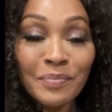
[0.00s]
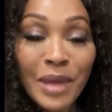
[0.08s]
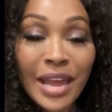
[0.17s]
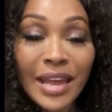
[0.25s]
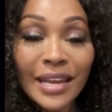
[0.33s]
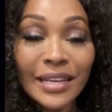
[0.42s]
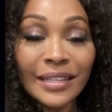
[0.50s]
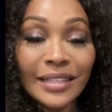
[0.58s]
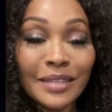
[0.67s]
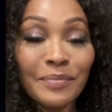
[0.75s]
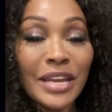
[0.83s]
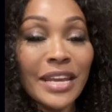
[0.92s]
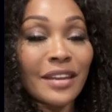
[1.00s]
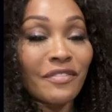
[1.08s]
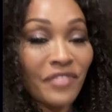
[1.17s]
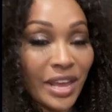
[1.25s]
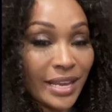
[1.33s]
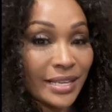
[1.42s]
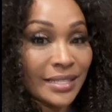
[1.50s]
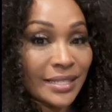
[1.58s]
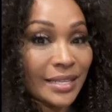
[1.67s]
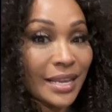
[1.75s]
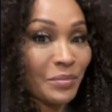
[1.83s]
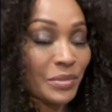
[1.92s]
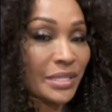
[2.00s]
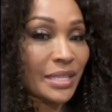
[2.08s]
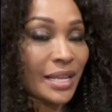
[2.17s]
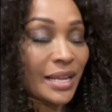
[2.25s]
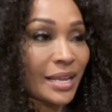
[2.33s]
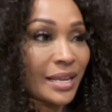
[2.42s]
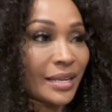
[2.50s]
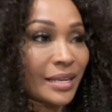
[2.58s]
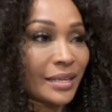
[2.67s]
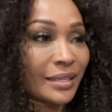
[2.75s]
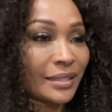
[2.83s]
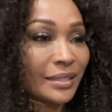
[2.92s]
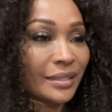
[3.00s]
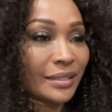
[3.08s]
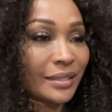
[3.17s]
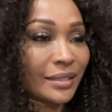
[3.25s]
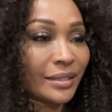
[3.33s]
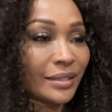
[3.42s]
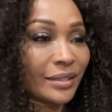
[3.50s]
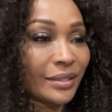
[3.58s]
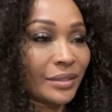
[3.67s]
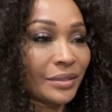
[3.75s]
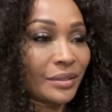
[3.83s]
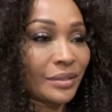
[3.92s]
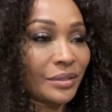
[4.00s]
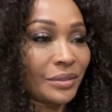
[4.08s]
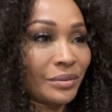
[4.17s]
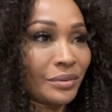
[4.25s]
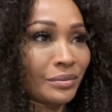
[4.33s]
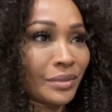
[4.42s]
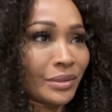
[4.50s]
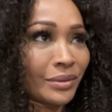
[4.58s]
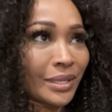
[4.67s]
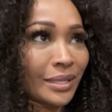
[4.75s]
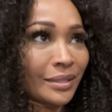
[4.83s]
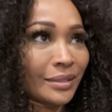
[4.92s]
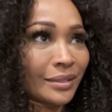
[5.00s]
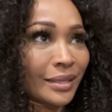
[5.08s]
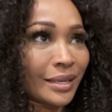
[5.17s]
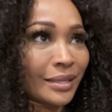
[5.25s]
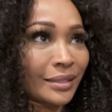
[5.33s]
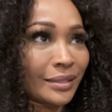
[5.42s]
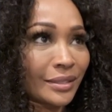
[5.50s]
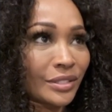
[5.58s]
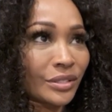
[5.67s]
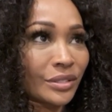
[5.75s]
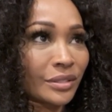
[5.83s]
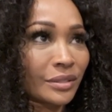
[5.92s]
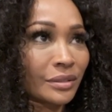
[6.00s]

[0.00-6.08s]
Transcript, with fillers: this man and looked tight. me in the face and was like, "You low key look like a lizard."